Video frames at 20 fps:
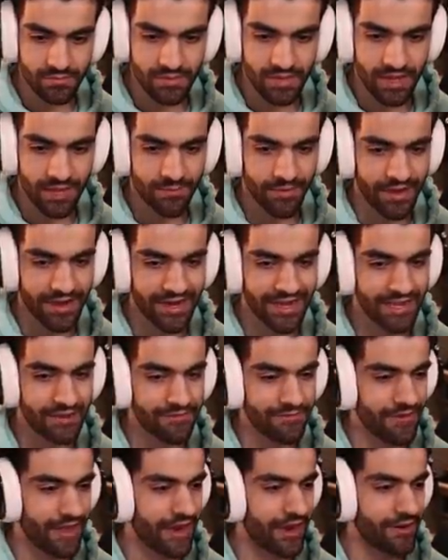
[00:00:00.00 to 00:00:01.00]
I'm ready to get
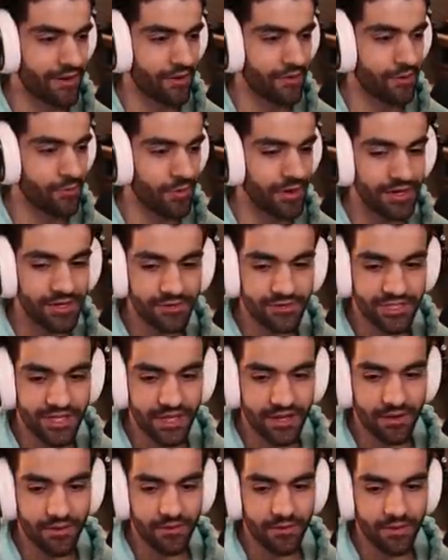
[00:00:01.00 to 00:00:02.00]
fired. Oh no, what did you
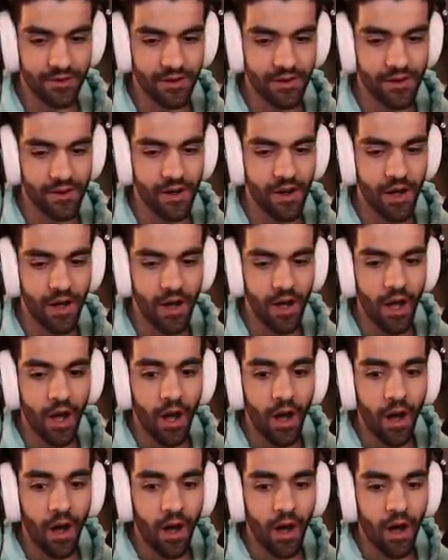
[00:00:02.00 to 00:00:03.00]
do?
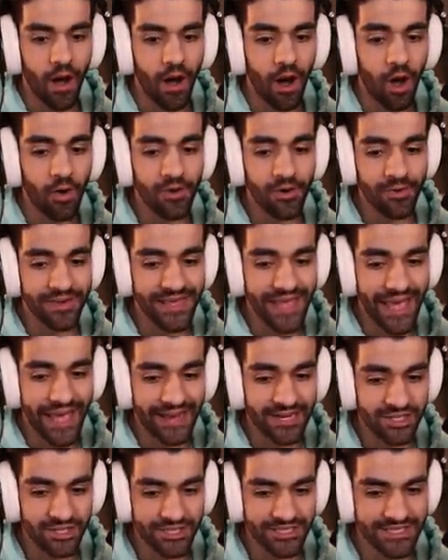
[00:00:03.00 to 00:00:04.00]
Oh no, he
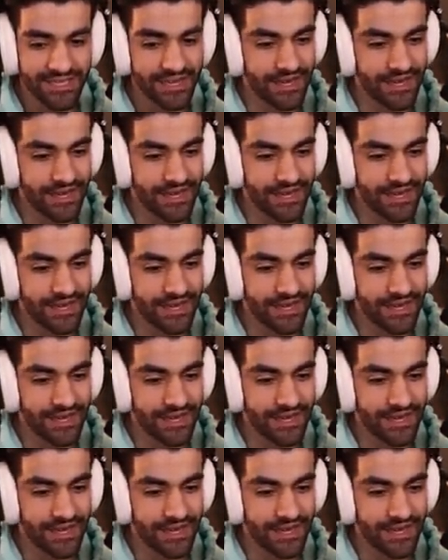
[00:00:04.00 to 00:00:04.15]
actually did